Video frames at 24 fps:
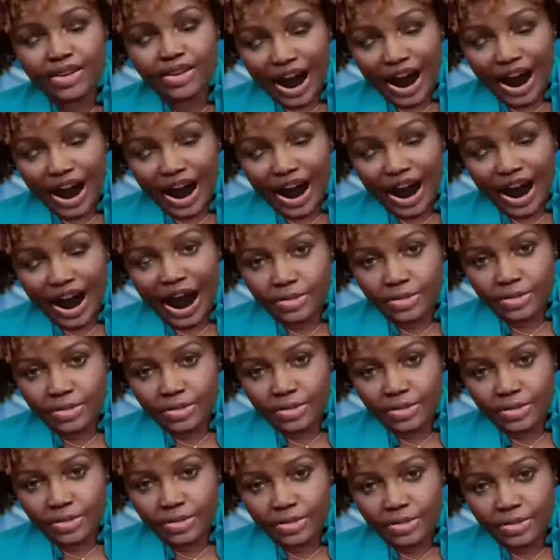Remember when he
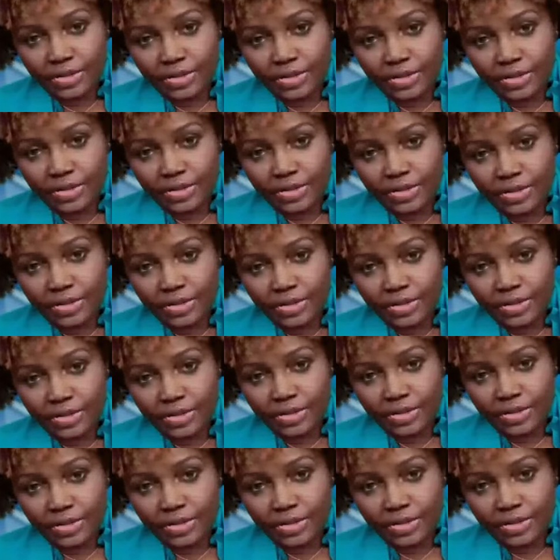told everybody to be
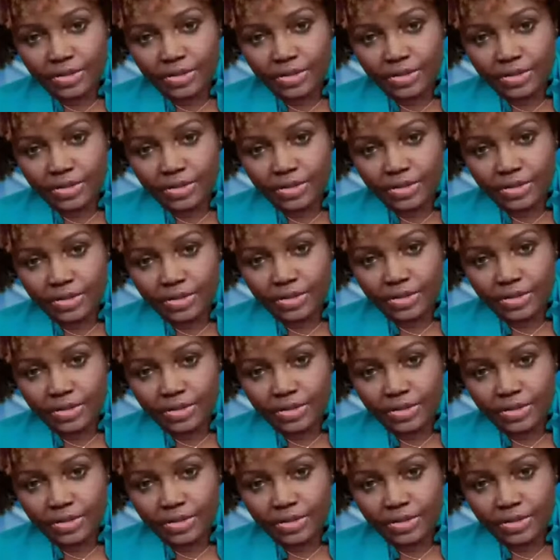peaceful? Yeah,